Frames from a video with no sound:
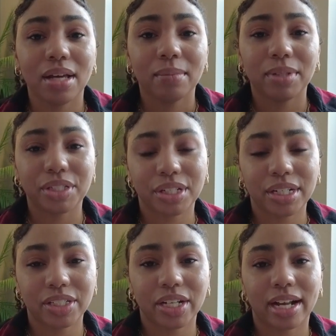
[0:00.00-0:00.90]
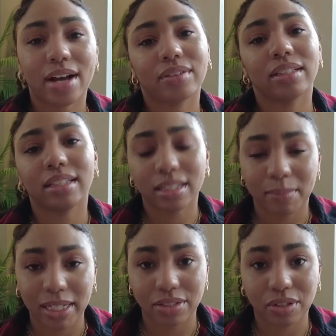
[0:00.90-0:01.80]
be sure to check out the link in
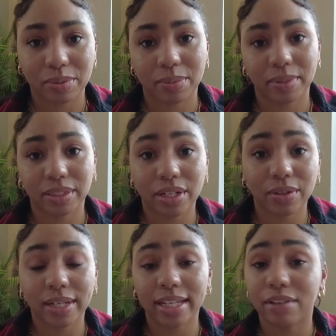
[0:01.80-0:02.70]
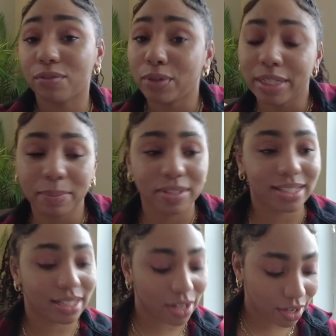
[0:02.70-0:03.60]
my description below and get 40
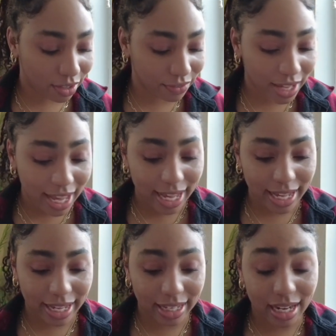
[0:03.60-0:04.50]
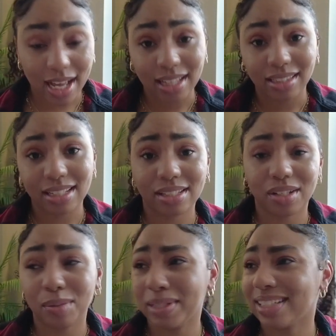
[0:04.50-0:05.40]
percent off and let's
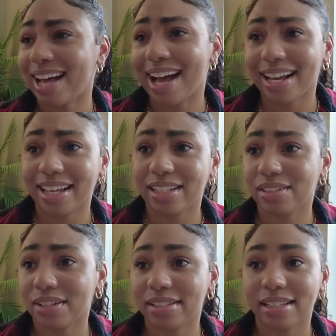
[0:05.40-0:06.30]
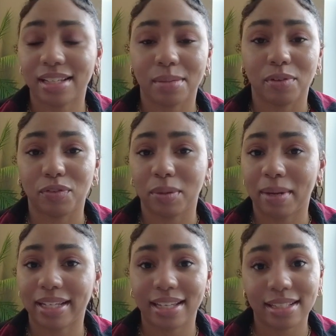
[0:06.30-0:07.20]
go because i gotta start studying before
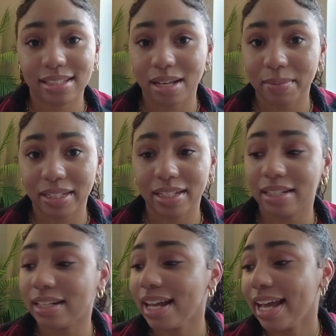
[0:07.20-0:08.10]
my kids come in here